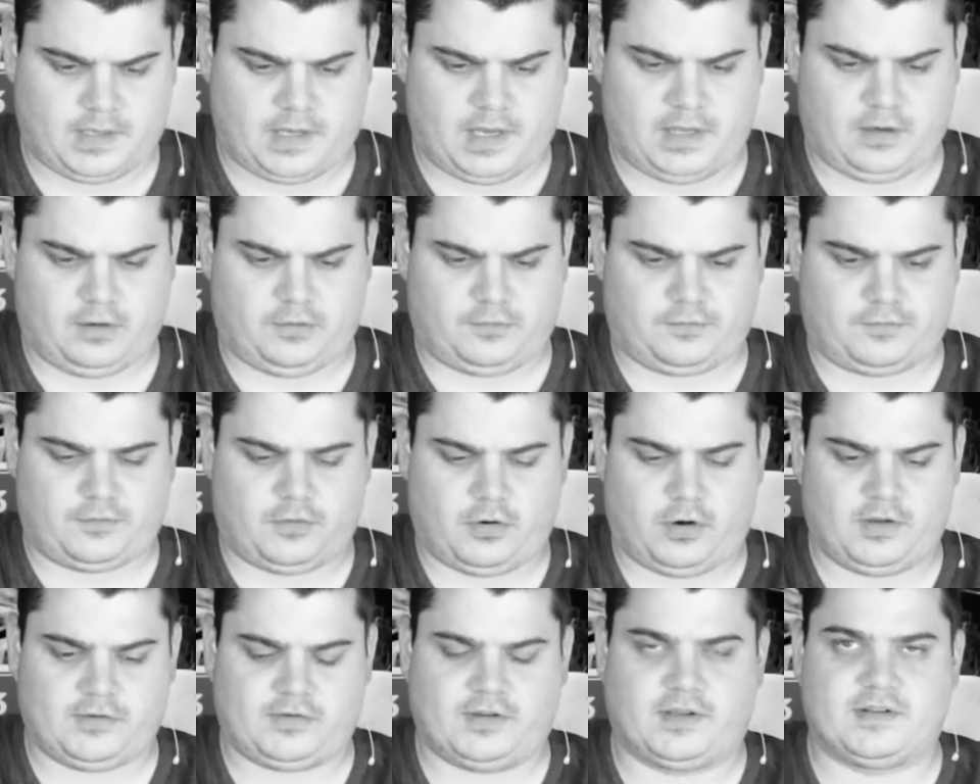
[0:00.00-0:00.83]
And of
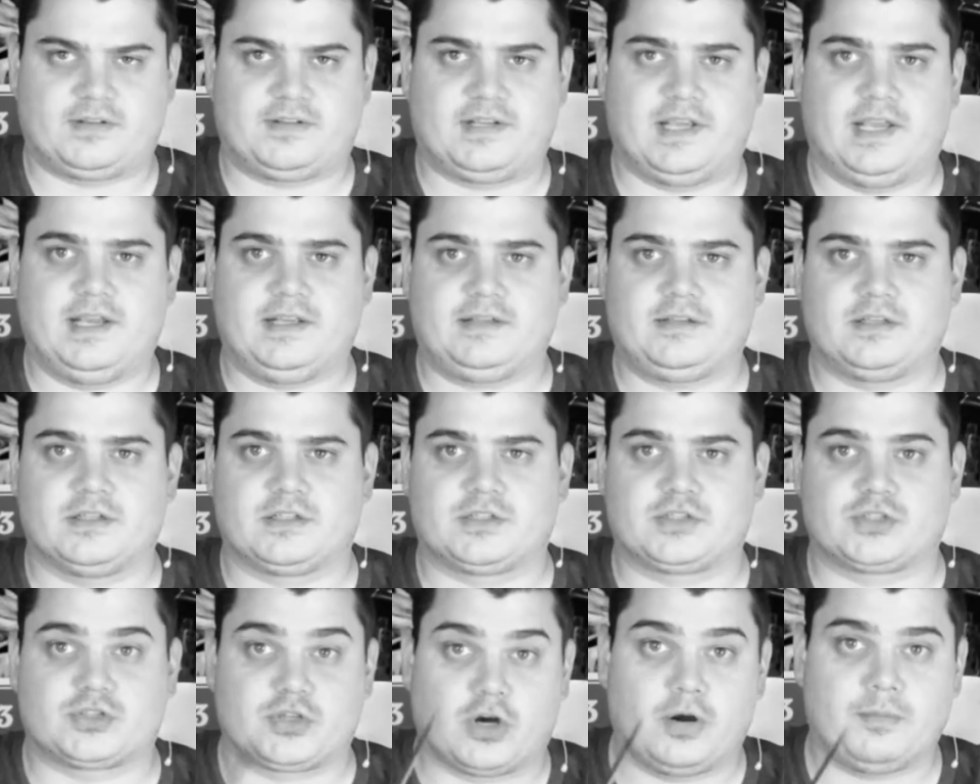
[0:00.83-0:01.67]
course I take the
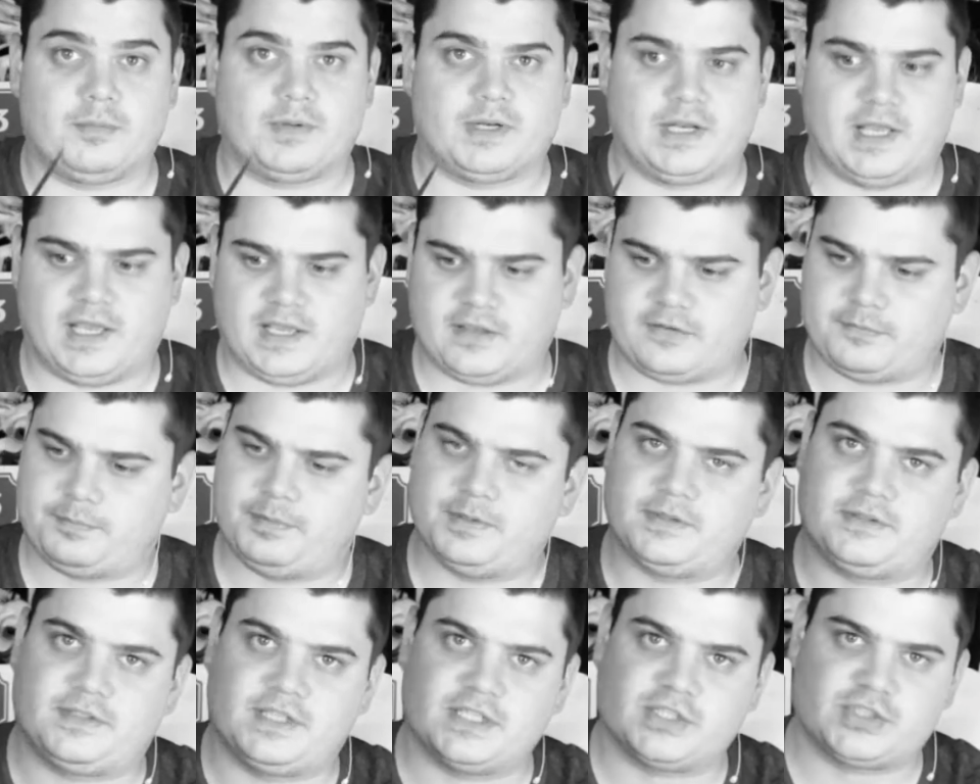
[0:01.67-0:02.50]
German
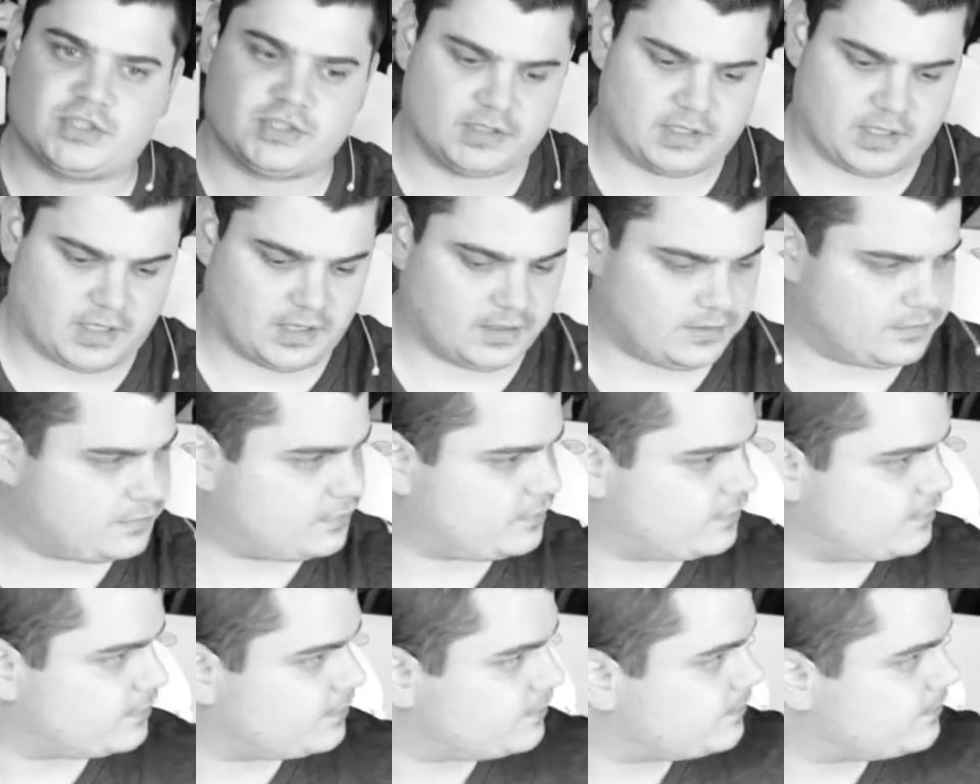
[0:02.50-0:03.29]
expedition knife.